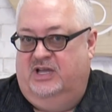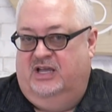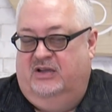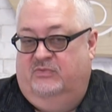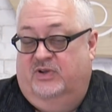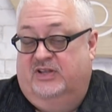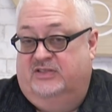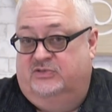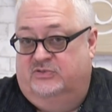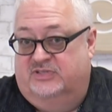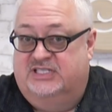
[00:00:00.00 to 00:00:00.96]
one of the
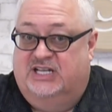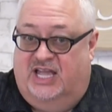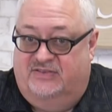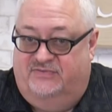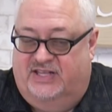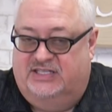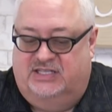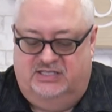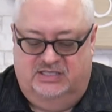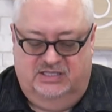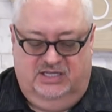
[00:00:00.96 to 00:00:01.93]
tools that I
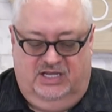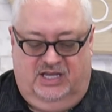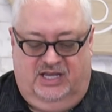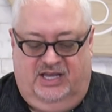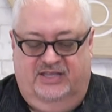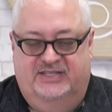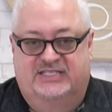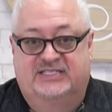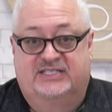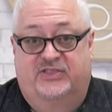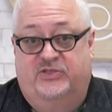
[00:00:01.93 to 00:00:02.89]
invented. This
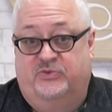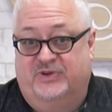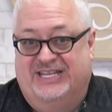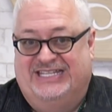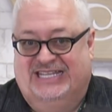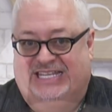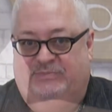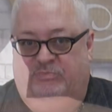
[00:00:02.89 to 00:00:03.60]
is the 3D